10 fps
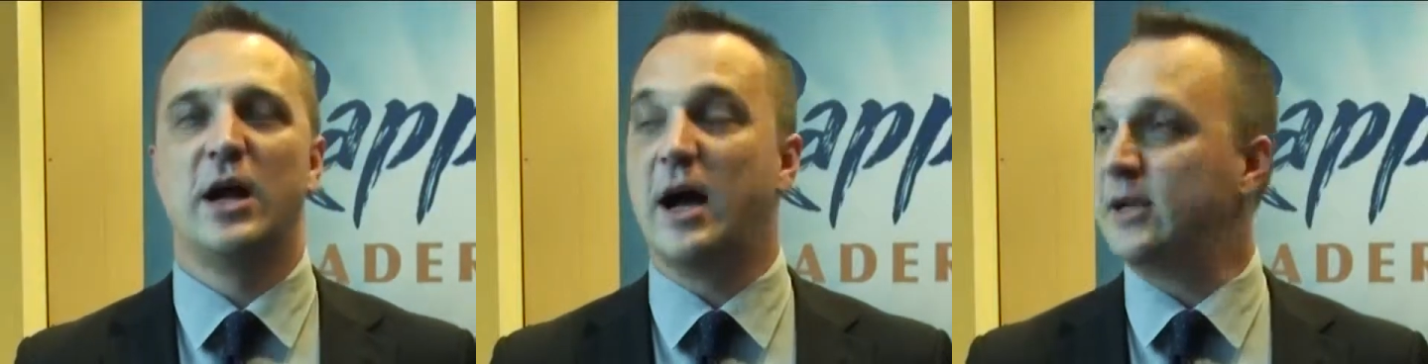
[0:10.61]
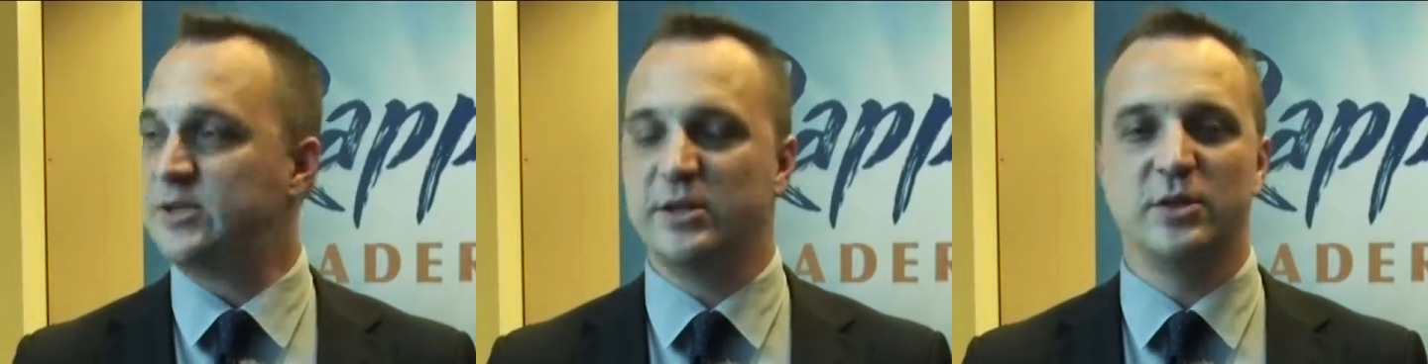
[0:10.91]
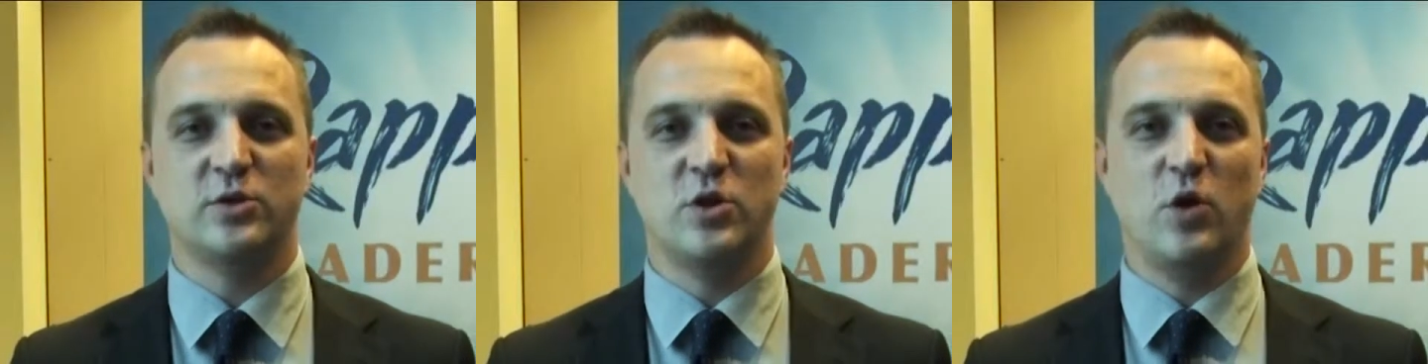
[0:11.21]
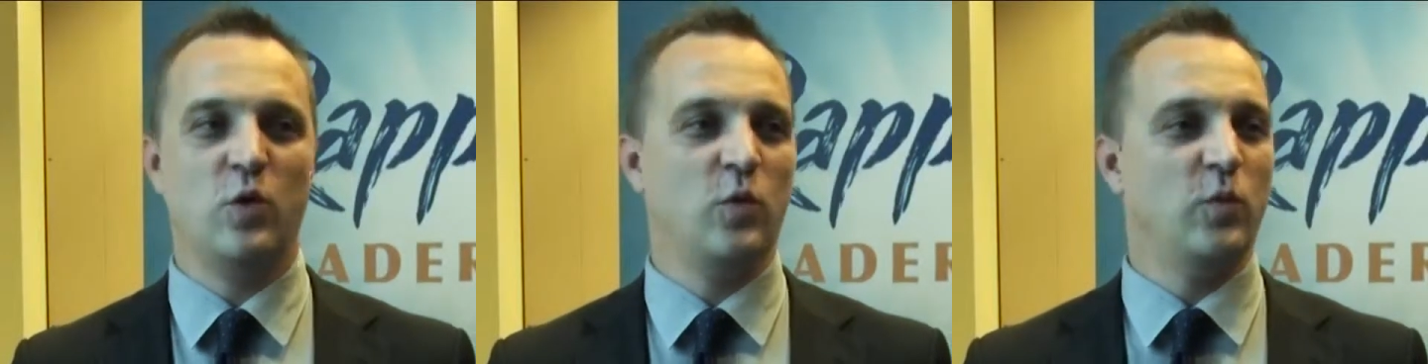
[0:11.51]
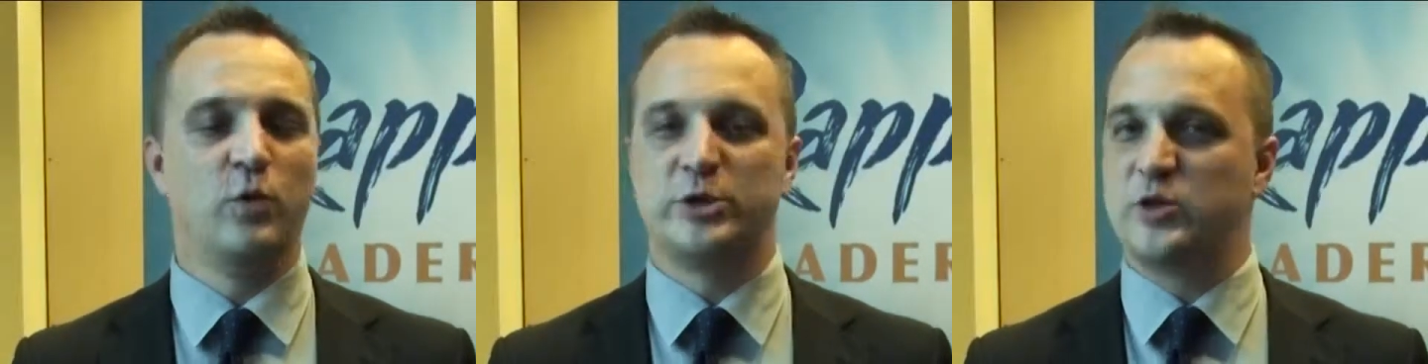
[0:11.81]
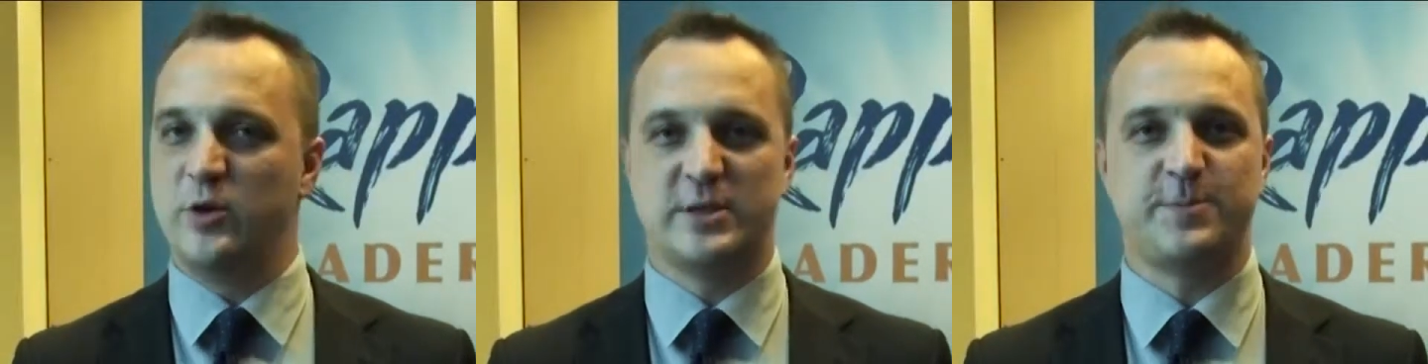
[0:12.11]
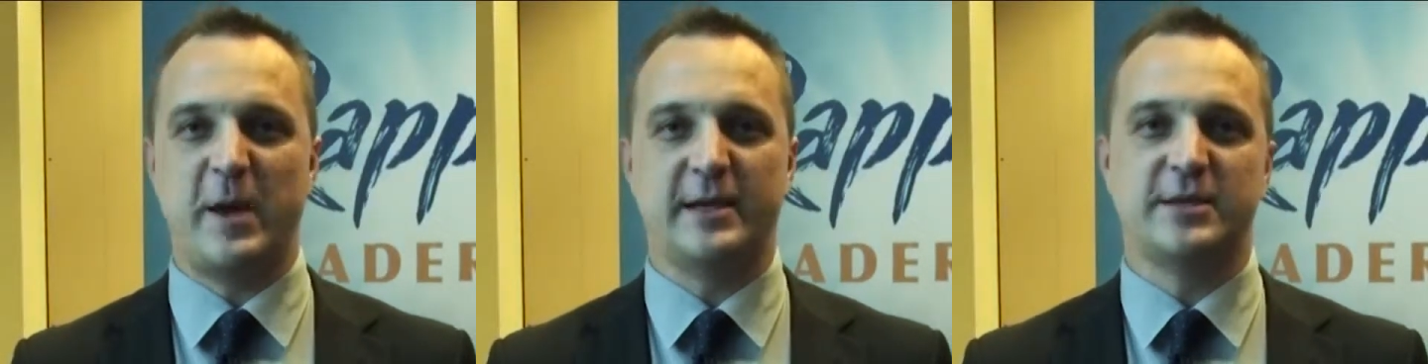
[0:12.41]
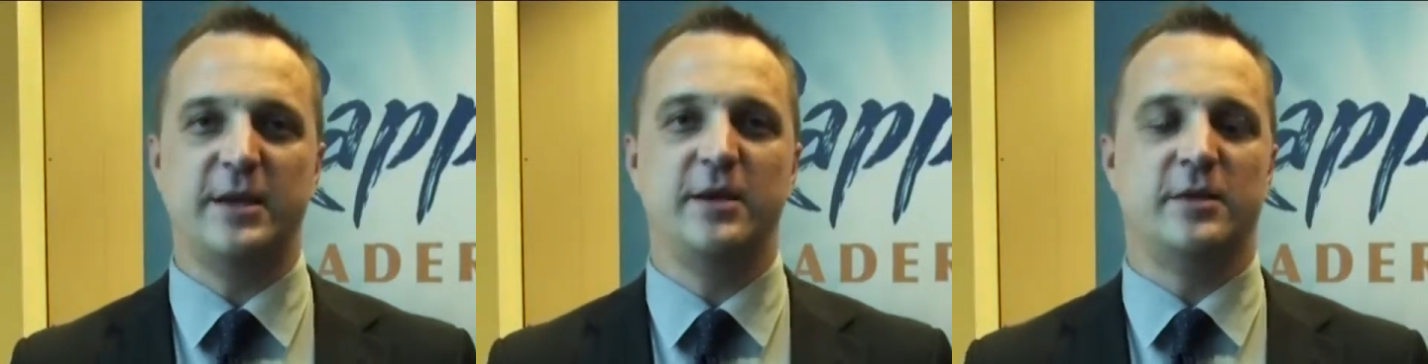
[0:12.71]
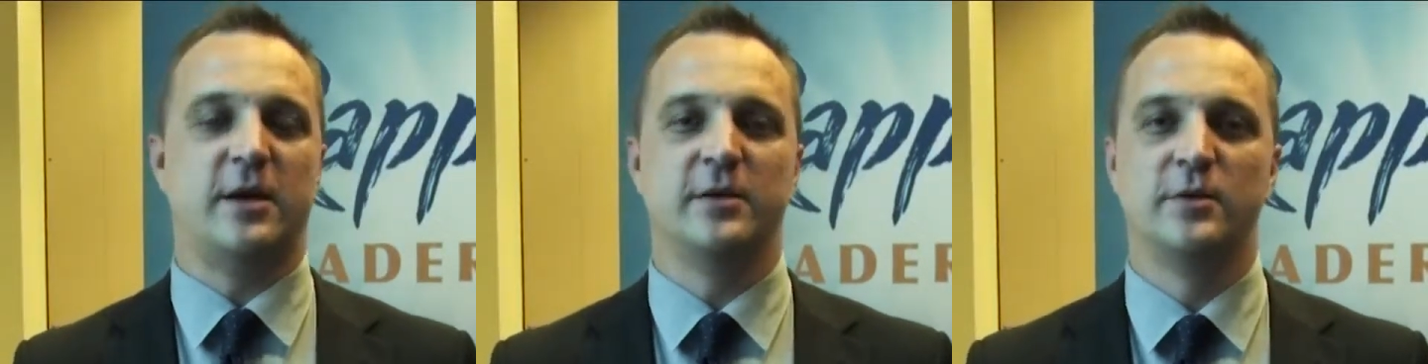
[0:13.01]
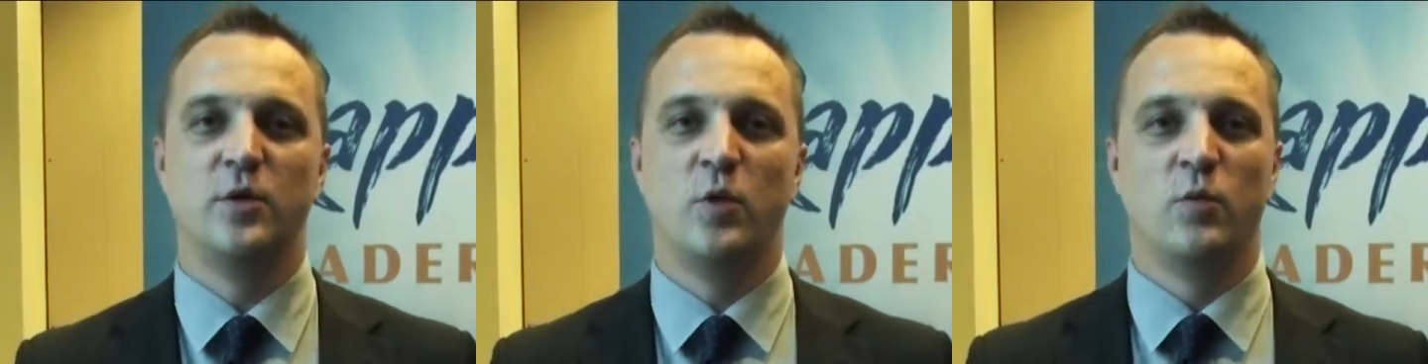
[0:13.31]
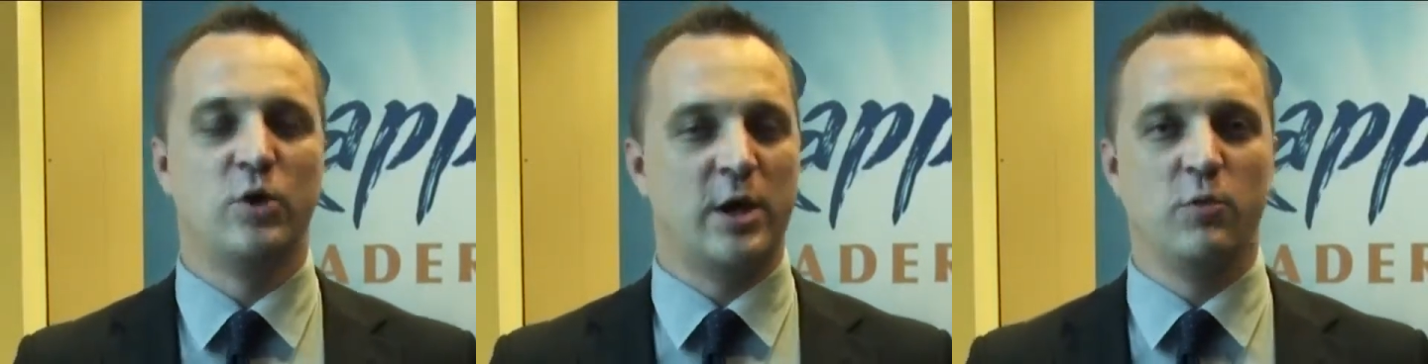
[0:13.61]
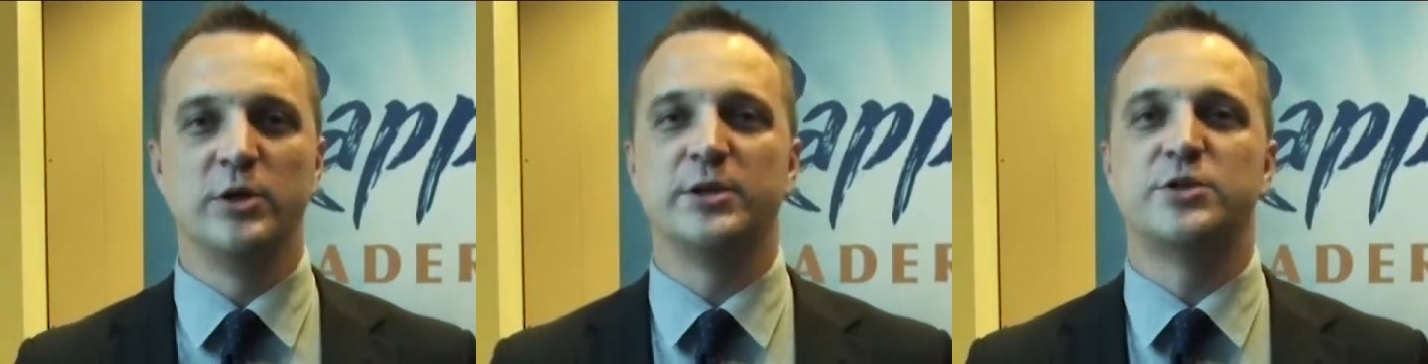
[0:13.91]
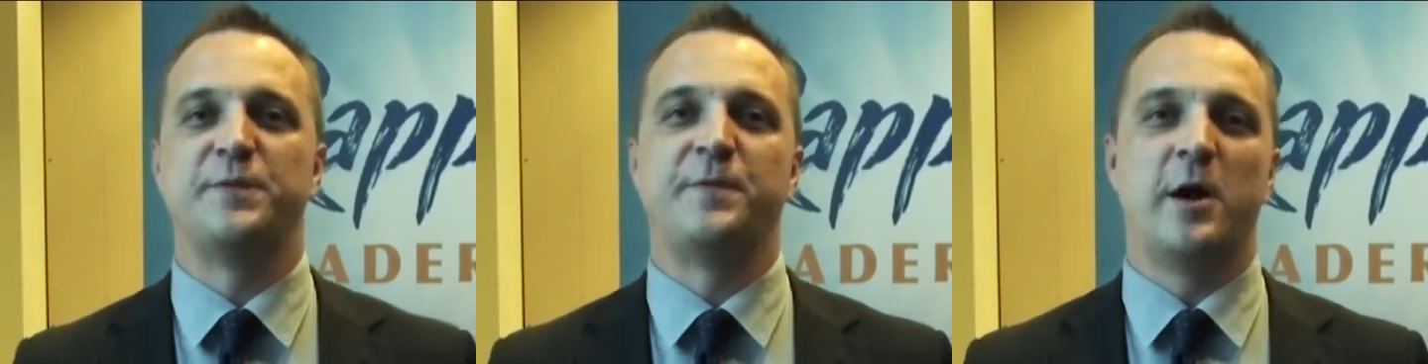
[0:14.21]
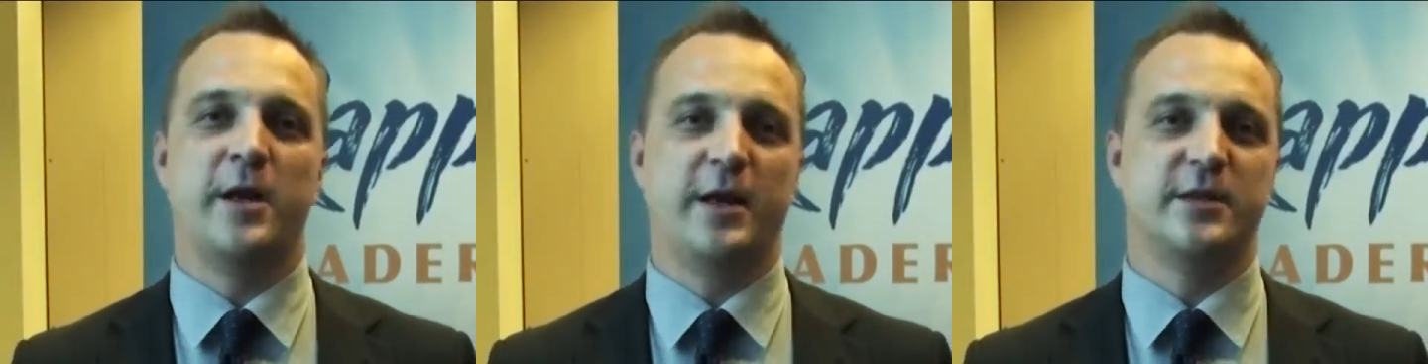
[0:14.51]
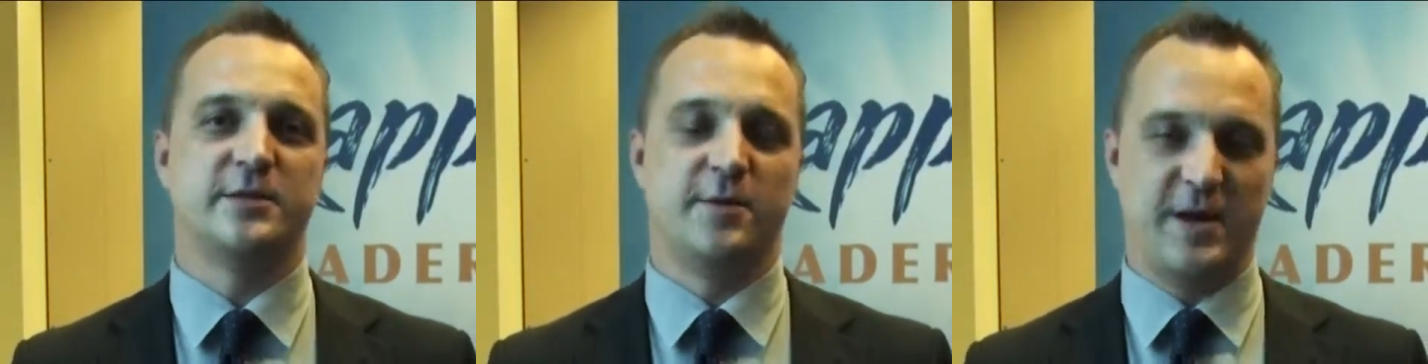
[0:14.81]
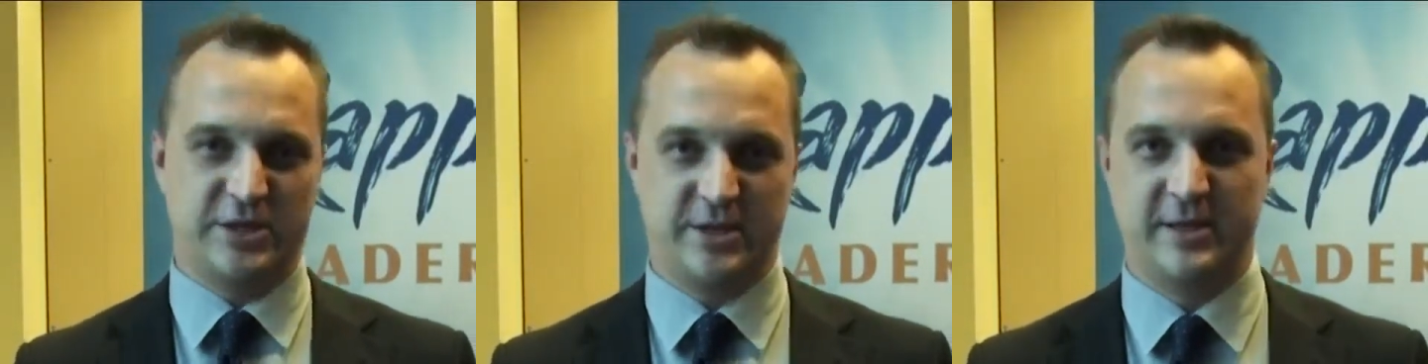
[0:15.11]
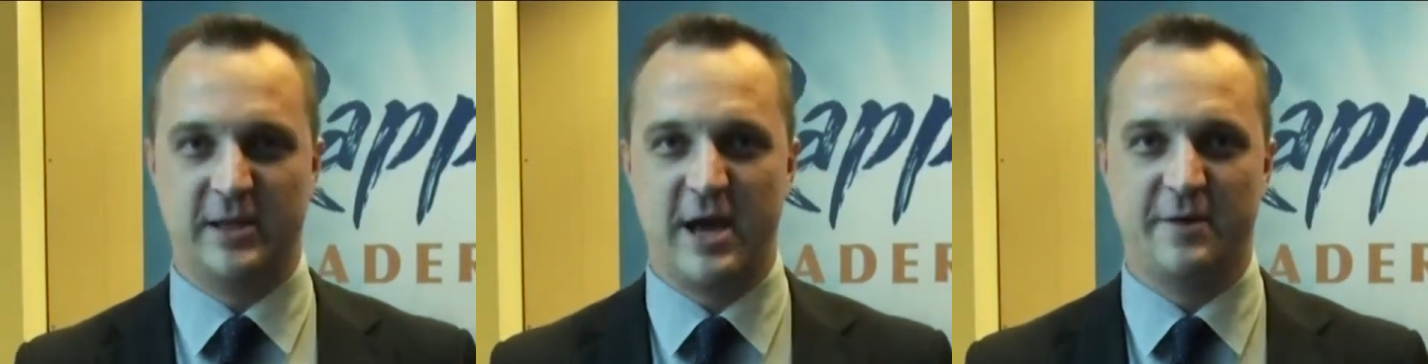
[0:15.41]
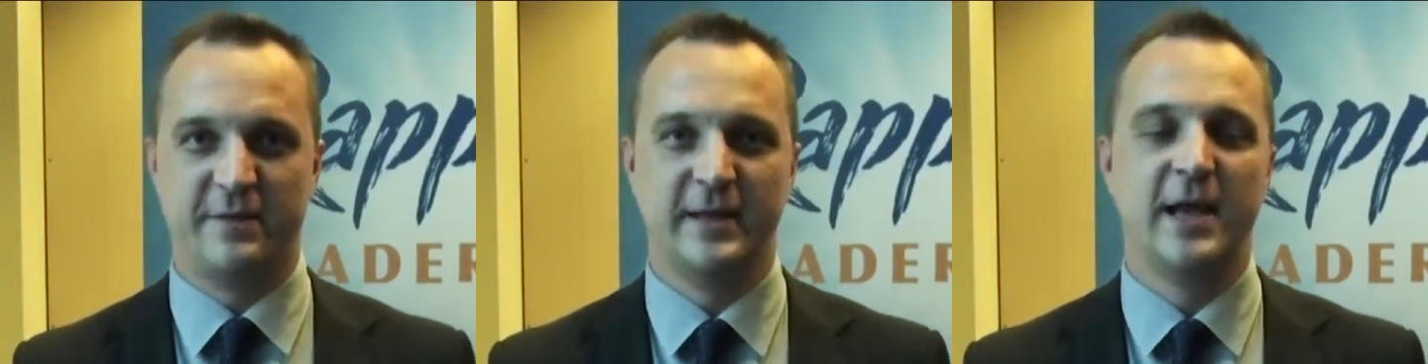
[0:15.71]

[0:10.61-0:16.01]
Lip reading: I didn't know what to expect either. What I wanted to find is direction in life.